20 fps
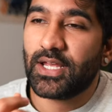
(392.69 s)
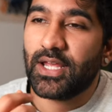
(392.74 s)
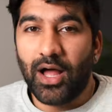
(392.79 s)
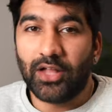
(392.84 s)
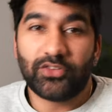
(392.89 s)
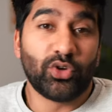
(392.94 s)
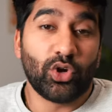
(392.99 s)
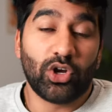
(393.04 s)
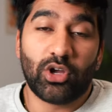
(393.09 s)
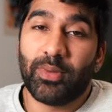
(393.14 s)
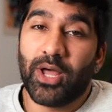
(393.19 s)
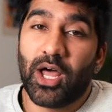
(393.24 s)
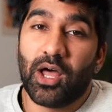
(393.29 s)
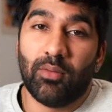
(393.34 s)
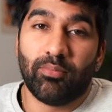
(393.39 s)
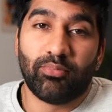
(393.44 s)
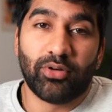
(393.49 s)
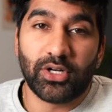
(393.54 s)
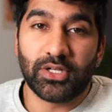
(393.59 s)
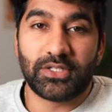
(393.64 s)
I talk
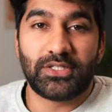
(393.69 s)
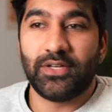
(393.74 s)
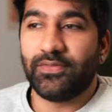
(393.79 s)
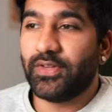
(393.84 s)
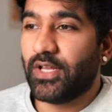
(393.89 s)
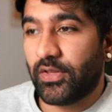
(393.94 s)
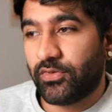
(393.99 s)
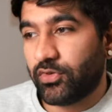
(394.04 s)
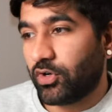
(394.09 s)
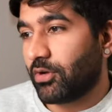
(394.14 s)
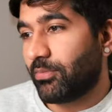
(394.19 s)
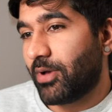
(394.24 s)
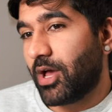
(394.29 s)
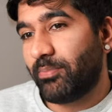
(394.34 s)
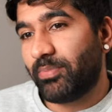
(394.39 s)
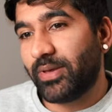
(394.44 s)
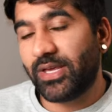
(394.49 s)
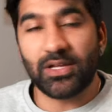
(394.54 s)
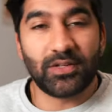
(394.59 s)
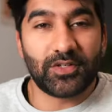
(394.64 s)
about productivity, I talk
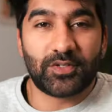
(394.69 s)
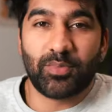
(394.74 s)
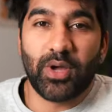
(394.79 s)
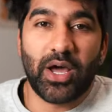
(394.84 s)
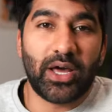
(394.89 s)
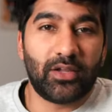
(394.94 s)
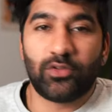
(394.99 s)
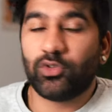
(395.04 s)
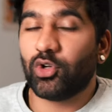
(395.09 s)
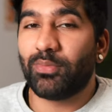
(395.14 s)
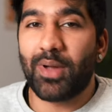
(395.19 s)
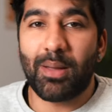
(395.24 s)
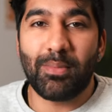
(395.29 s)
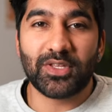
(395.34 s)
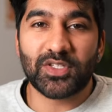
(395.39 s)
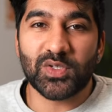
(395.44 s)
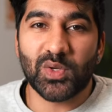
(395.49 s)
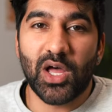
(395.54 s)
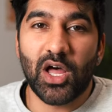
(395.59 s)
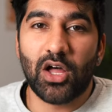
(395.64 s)
about being inspired, I talk about
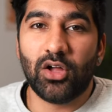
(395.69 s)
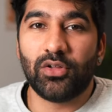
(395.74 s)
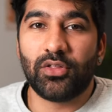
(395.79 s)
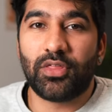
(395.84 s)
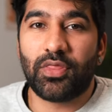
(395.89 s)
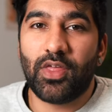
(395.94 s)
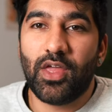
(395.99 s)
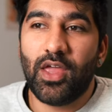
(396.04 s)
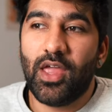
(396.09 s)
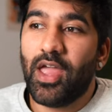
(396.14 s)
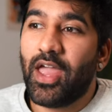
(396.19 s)
mental health,